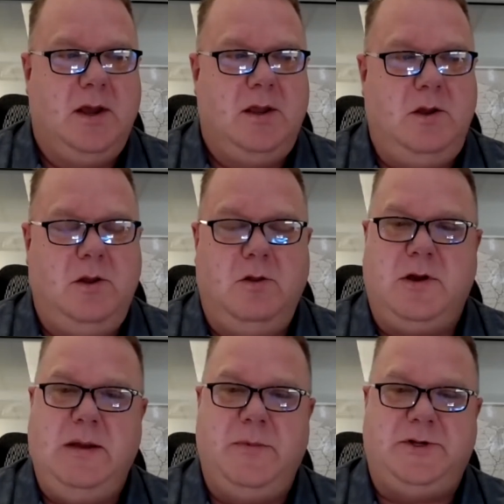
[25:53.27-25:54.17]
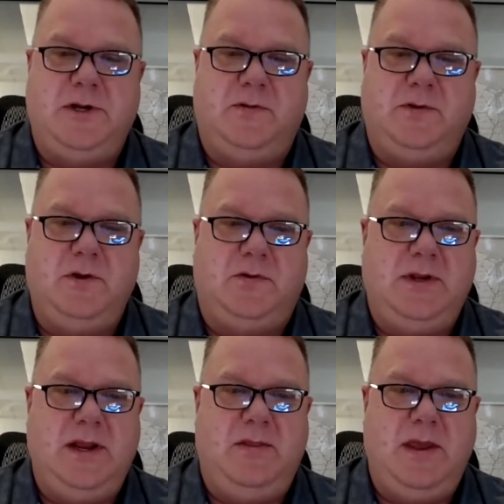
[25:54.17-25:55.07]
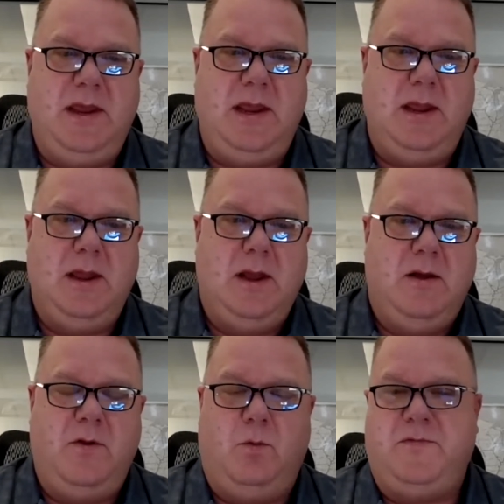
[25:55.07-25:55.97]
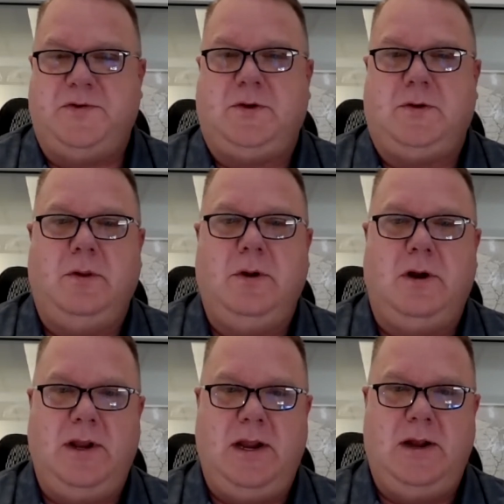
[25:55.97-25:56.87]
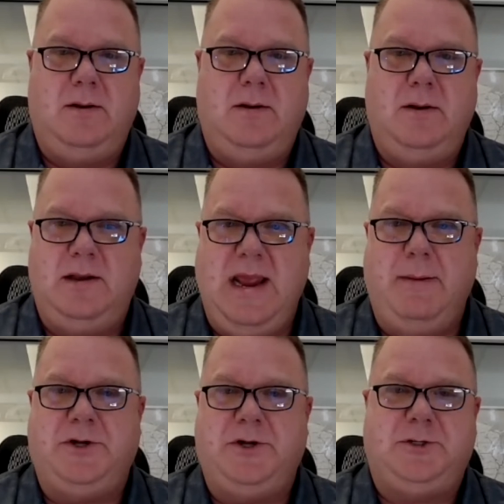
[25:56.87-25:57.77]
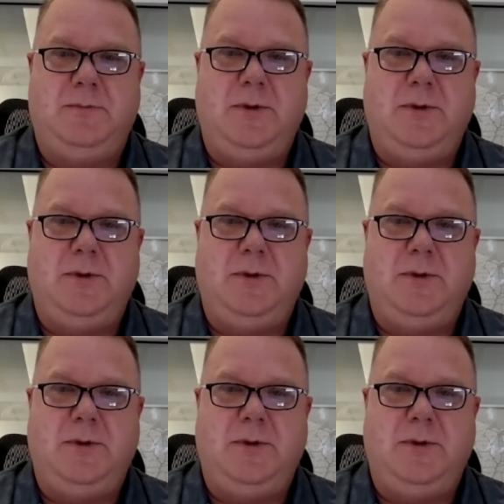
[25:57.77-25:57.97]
You look at images and you see the roof is clearly damaged,